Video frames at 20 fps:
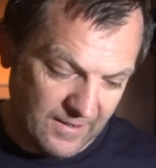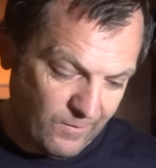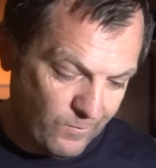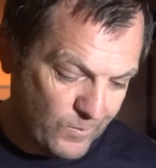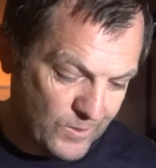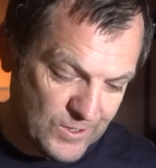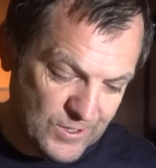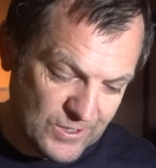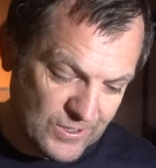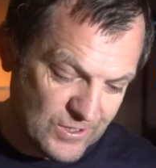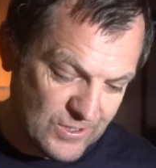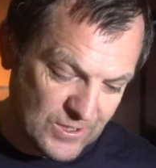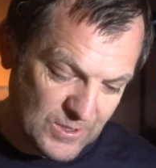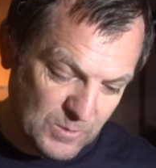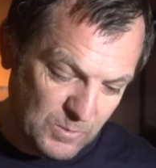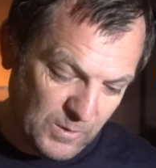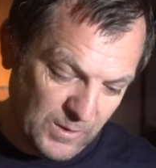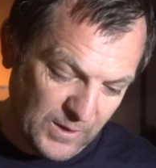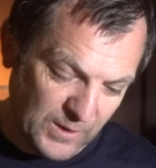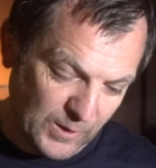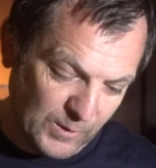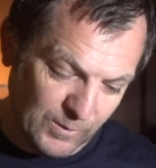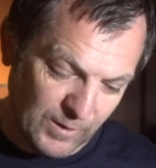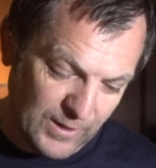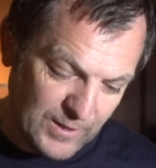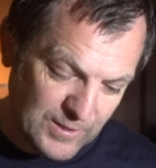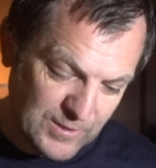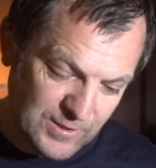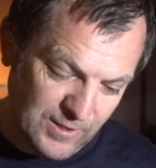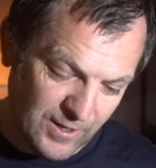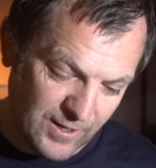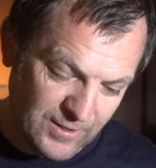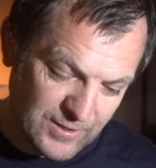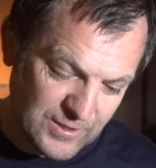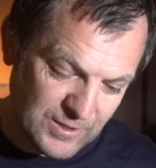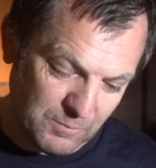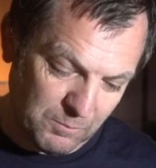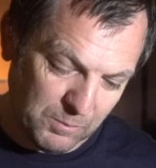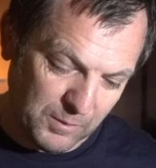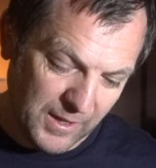which is just one of the greatest songs
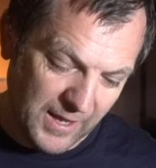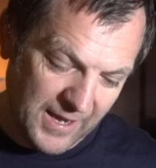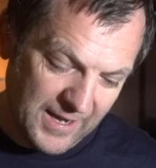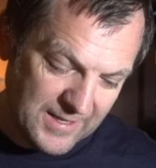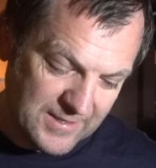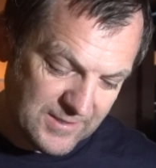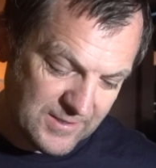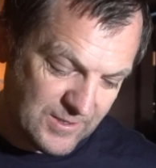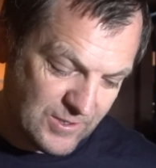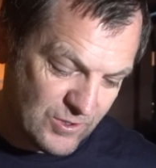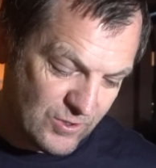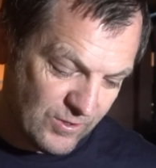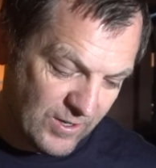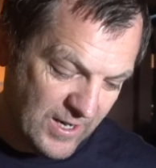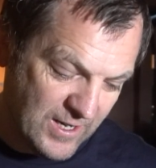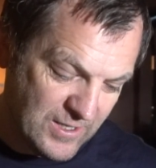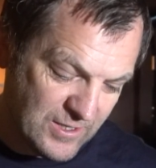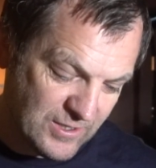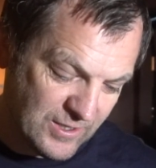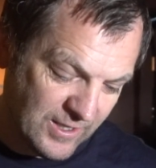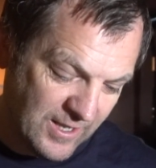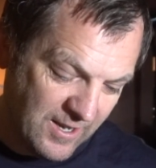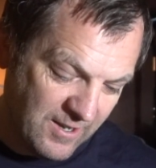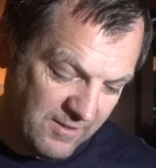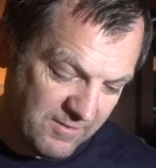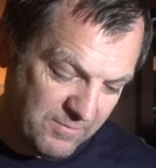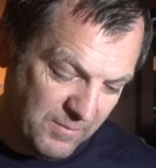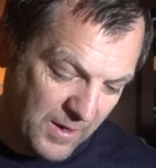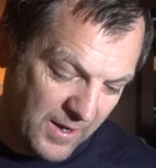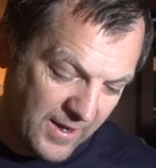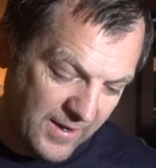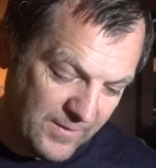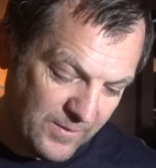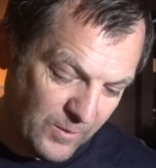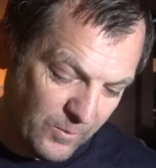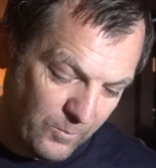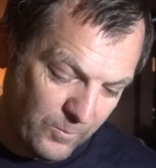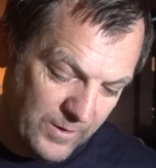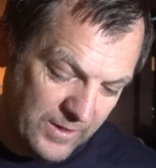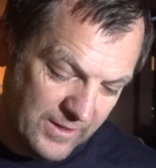to blast. Strange Love, Behind
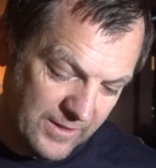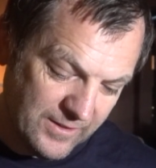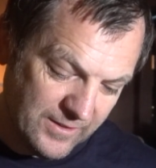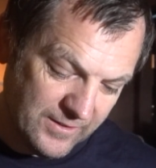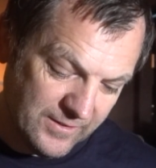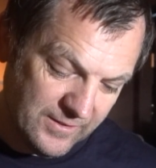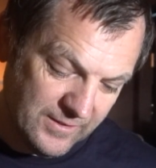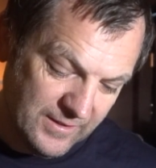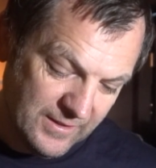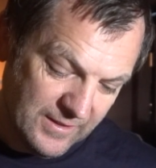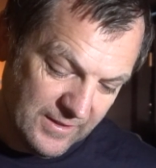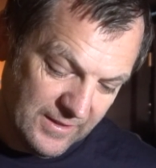the Wheel,